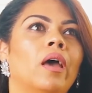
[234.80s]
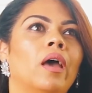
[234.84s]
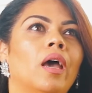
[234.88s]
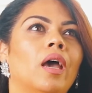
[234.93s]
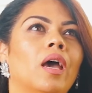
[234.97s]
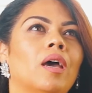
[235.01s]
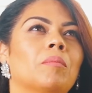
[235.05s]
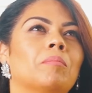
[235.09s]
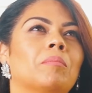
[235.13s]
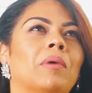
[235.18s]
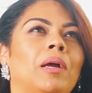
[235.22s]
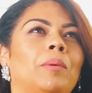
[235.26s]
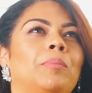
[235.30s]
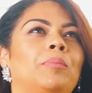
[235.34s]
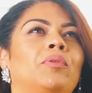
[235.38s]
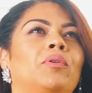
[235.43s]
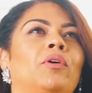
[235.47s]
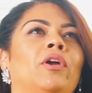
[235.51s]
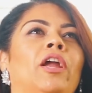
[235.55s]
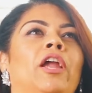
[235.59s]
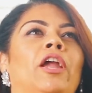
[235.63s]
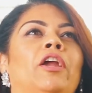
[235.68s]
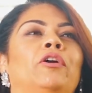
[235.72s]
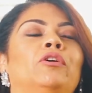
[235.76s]
And my
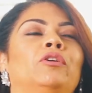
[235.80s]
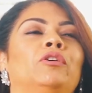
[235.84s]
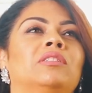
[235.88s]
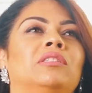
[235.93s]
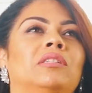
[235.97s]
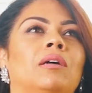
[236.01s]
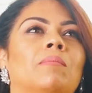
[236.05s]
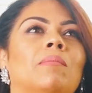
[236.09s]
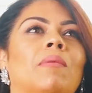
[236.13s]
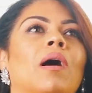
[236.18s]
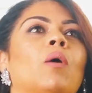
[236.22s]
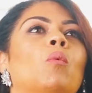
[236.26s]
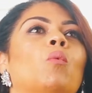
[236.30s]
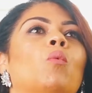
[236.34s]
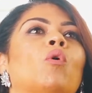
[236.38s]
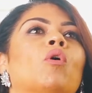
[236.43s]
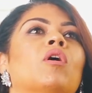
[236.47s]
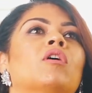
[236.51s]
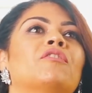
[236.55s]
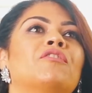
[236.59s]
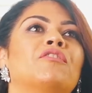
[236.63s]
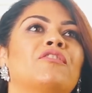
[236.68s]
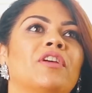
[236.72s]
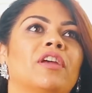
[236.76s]
prayers and my
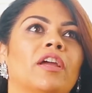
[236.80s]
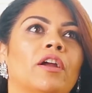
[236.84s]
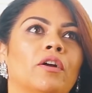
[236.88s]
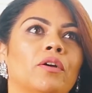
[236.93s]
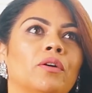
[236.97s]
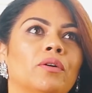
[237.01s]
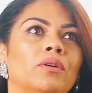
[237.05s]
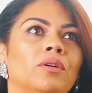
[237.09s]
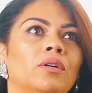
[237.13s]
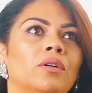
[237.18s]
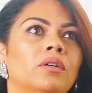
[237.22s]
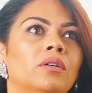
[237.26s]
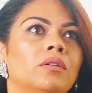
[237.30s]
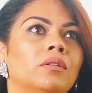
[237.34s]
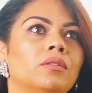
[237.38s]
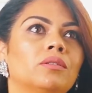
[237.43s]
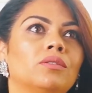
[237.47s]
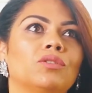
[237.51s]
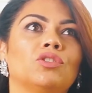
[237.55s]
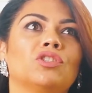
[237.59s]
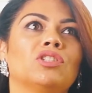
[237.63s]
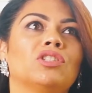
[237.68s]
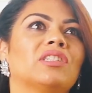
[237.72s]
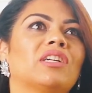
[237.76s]
warfare
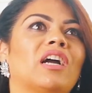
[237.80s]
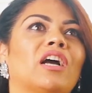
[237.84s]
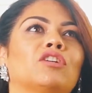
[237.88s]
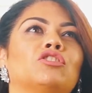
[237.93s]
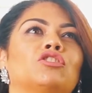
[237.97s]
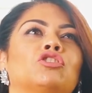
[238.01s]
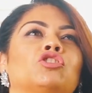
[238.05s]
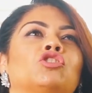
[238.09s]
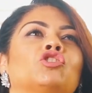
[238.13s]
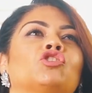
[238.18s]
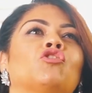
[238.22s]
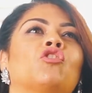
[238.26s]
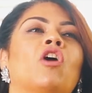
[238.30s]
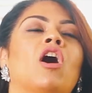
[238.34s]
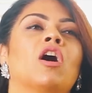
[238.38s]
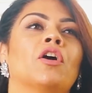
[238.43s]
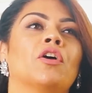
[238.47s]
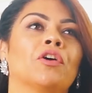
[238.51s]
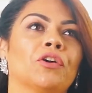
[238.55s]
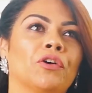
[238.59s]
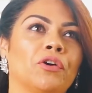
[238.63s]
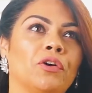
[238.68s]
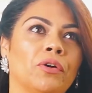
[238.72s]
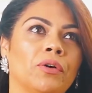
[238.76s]
just got
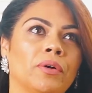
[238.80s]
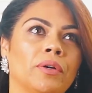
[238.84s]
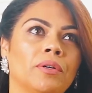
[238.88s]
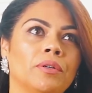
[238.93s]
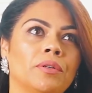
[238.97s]
stronger.